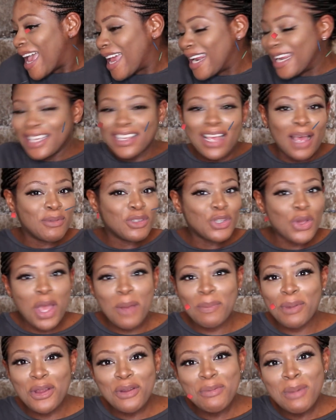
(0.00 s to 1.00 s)
it. I'm so
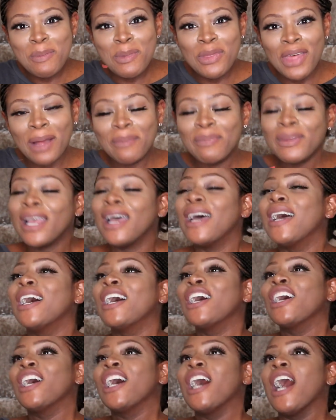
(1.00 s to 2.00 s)
happy I remember that.
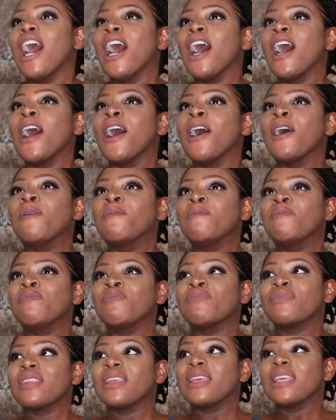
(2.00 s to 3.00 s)

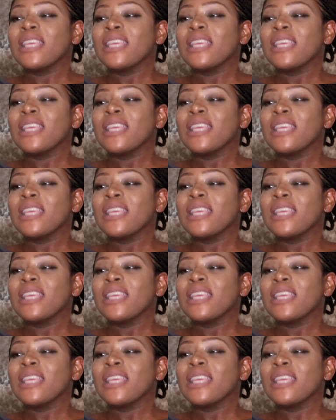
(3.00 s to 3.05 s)
So